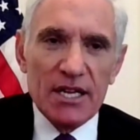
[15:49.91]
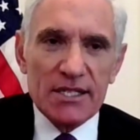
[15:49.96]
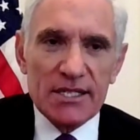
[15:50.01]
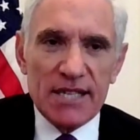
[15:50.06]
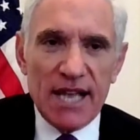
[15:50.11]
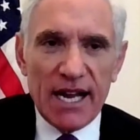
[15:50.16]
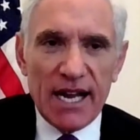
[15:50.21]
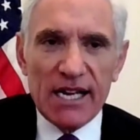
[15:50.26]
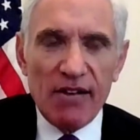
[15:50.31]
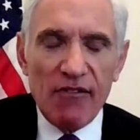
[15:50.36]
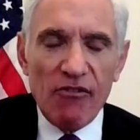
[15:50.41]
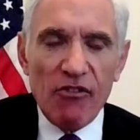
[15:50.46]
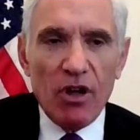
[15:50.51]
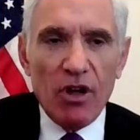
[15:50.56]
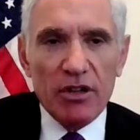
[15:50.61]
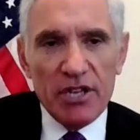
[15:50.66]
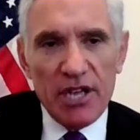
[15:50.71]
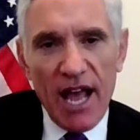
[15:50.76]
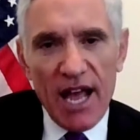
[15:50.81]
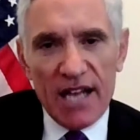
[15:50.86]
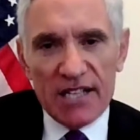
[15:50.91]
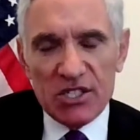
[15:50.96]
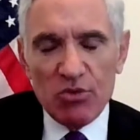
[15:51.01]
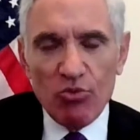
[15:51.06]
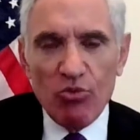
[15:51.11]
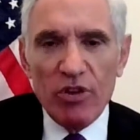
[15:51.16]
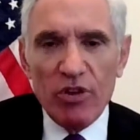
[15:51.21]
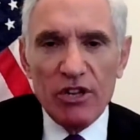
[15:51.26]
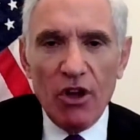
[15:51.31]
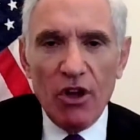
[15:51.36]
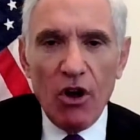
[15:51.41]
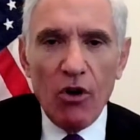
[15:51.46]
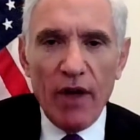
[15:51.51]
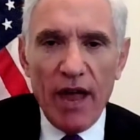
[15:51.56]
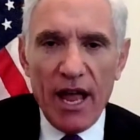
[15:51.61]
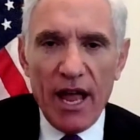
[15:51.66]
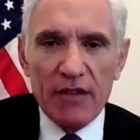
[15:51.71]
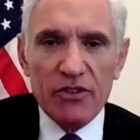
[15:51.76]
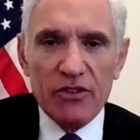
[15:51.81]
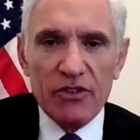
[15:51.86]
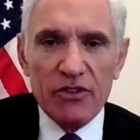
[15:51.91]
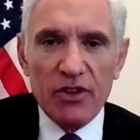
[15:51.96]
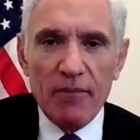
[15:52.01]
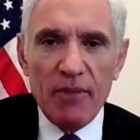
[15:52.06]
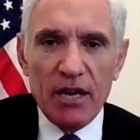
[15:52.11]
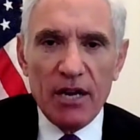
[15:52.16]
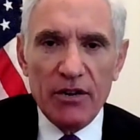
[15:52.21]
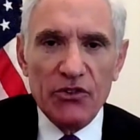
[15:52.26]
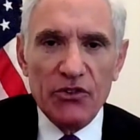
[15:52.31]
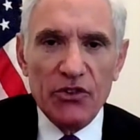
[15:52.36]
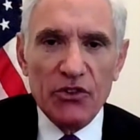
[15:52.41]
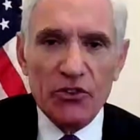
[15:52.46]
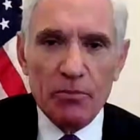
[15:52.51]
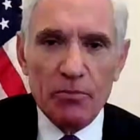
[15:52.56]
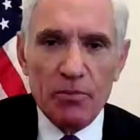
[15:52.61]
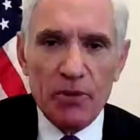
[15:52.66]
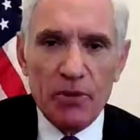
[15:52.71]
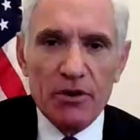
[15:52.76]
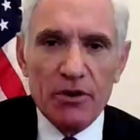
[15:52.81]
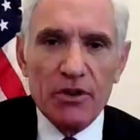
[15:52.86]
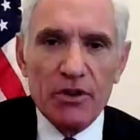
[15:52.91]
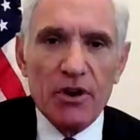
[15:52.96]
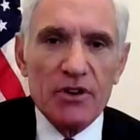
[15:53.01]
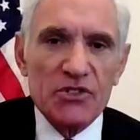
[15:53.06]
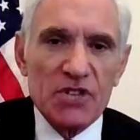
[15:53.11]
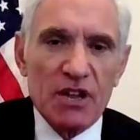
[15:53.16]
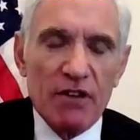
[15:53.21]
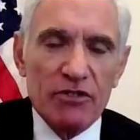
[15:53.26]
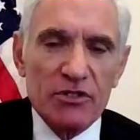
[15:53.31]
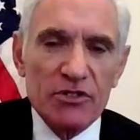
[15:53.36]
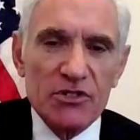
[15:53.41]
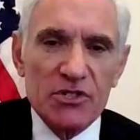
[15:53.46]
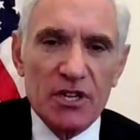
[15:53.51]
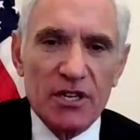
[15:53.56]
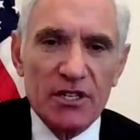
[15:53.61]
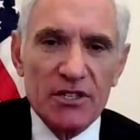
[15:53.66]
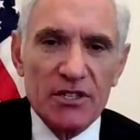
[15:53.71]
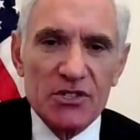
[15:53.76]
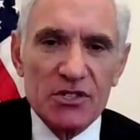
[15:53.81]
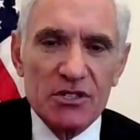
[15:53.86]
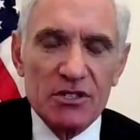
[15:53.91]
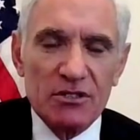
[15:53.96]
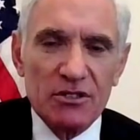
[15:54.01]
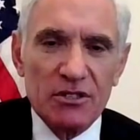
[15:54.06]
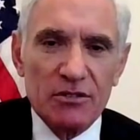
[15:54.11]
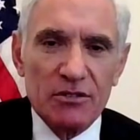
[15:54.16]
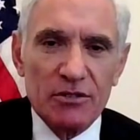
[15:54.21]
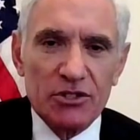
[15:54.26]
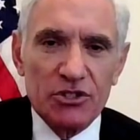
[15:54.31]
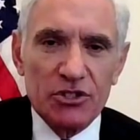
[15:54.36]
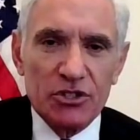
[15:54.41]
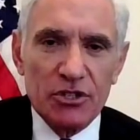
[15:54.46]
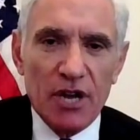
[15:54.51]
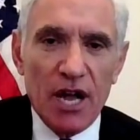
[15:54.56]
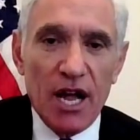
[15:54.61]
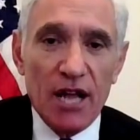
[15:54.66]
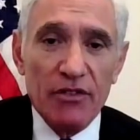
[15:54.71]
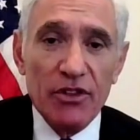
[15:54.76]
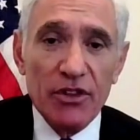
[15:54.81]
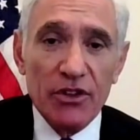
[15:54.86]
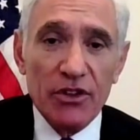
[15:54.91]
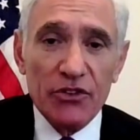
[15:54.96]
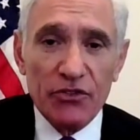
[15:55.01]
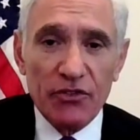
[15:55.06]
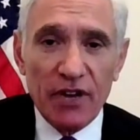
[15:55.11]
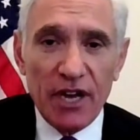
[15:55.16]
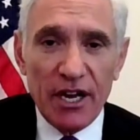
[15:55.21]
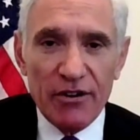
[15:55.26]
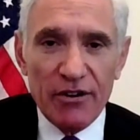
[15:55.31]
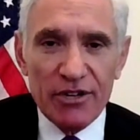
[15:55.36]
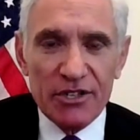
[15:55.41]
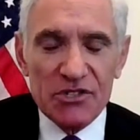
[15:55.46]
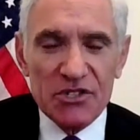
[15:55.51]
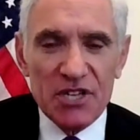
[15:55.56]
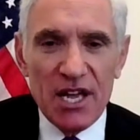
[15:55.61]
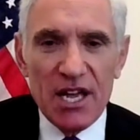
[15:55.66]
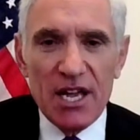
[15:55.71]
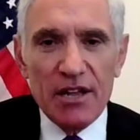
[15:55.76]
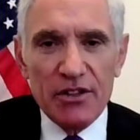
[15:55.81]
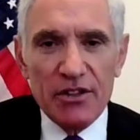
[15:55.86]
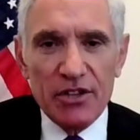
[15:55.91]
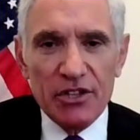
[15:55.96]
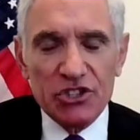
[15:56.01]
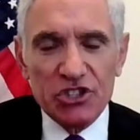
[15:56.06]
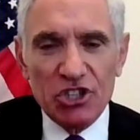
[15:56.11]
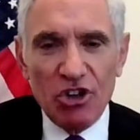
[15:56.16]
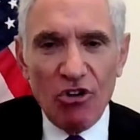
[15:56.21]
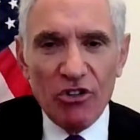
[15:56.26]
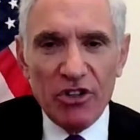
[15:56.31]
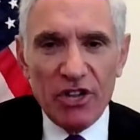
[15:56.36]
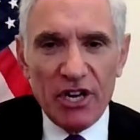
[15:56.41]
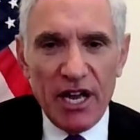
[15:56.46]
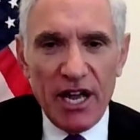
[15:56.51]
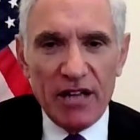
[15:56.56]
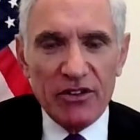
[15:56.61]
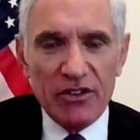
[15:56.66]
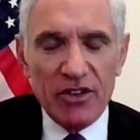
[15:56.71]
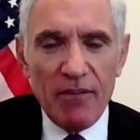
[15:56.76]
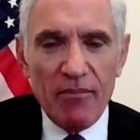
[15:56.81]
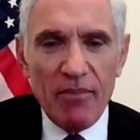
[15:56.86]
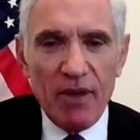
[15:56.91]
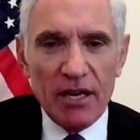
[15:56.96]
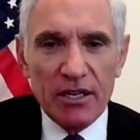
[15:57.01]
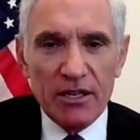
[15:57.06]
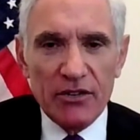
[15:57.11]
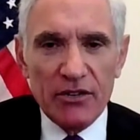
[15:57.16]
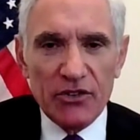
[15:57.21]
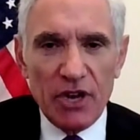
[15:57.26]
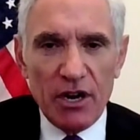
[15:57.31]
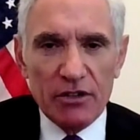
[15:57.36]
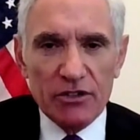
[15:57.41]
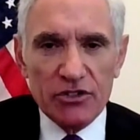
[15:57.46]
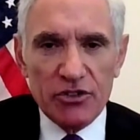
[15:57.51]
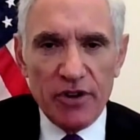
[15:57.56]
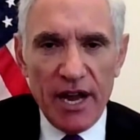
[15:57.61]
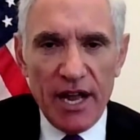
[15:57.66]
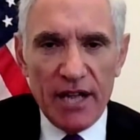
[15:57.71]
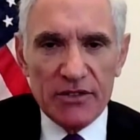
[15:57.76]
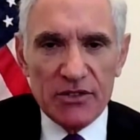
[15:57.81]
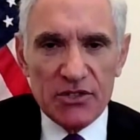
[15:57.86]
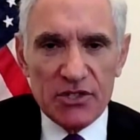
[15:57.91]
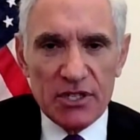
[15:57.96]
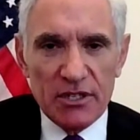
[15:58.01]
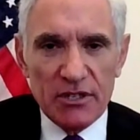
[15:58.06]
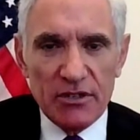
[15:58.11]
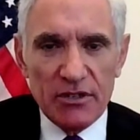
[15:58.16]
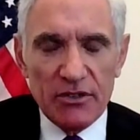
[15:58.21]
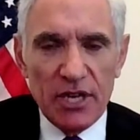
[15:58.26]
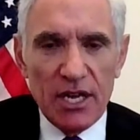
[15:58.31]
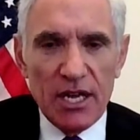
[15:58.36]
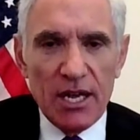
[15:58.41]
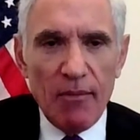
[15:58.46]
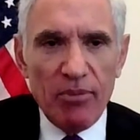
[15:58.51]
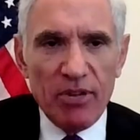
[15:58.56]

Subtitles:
Second of all, yes, we know antibodies disappear, and there are several studies in the literature on this virus that show that antibodies are transient,